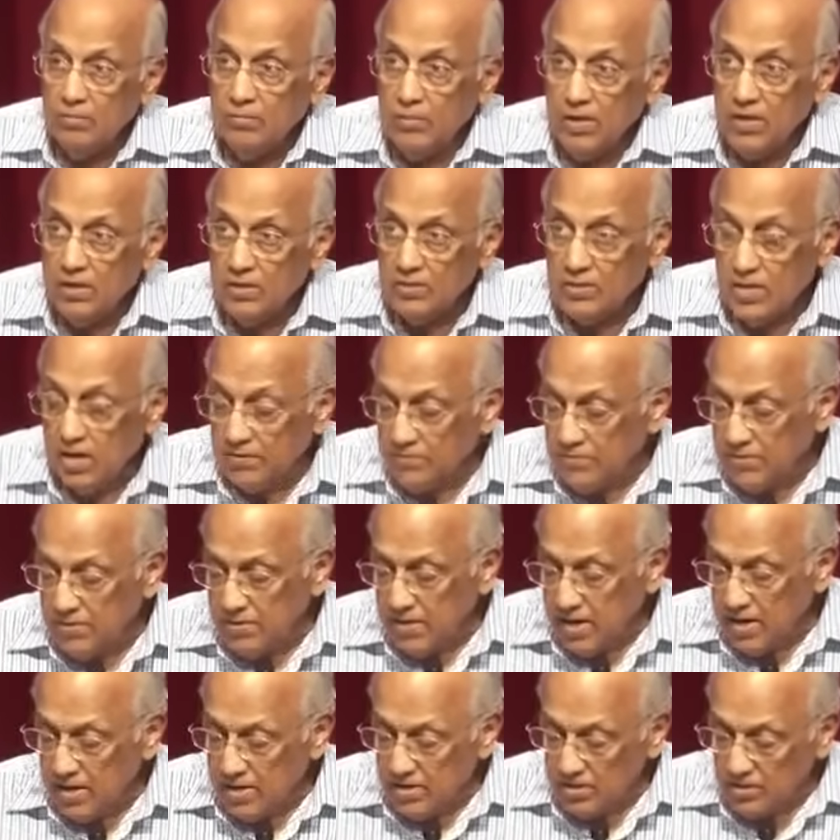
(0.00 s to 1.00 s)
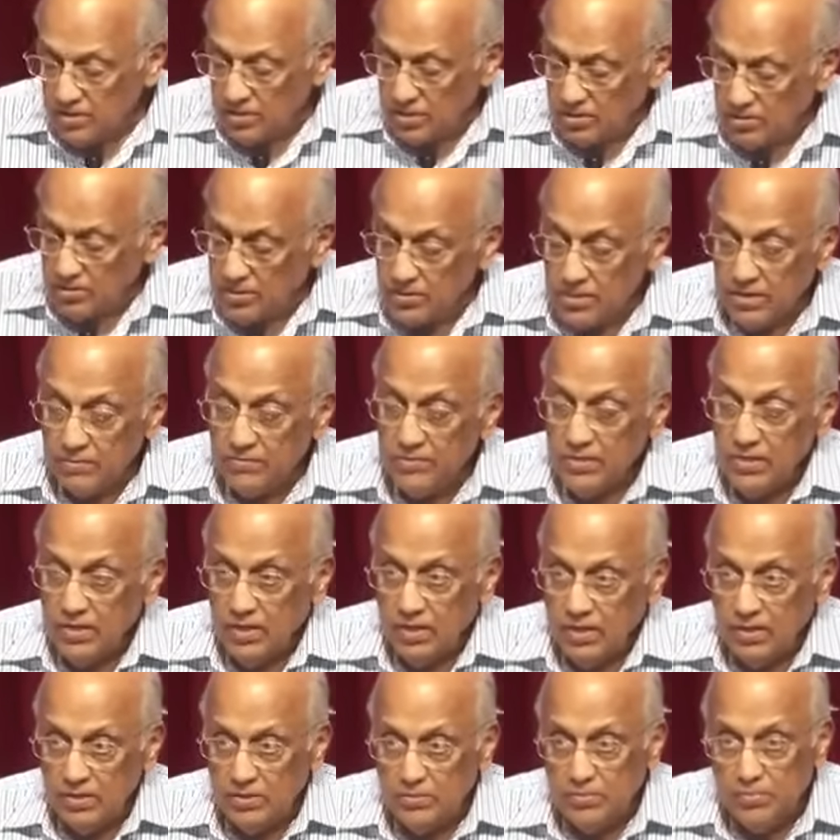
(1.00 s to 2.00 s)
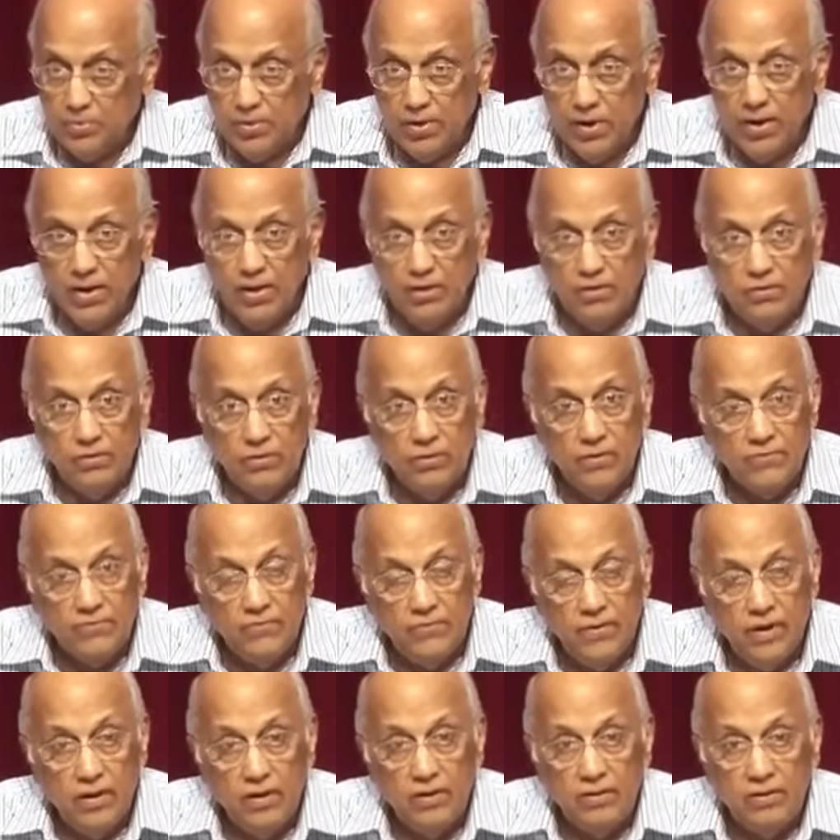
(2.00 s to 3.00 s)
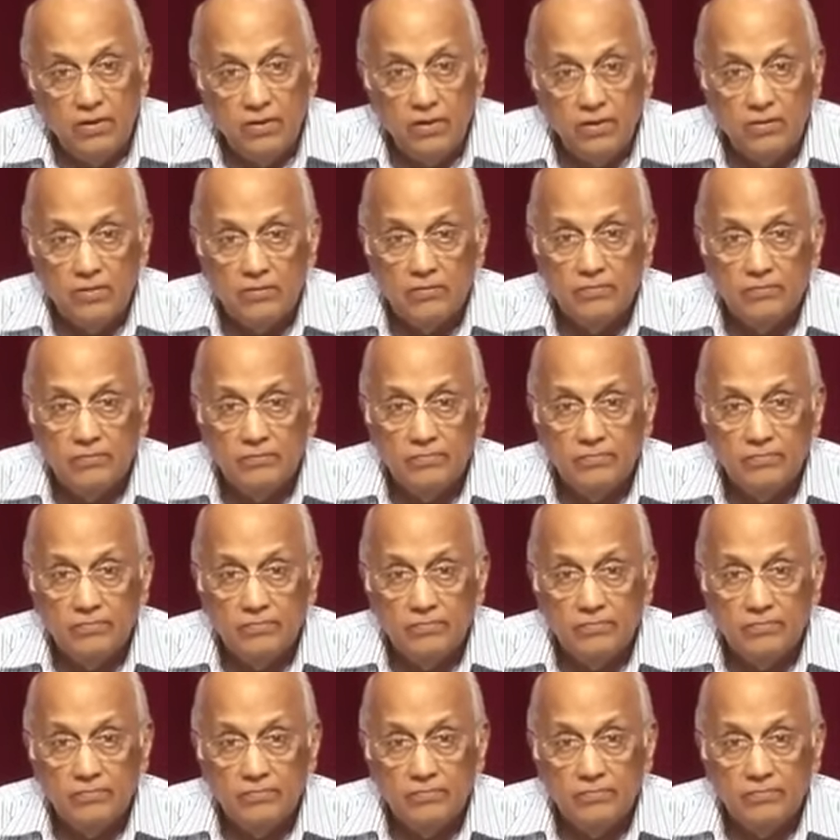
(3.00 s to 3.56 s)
Because after that, in John seventeen, he's praying to the Father.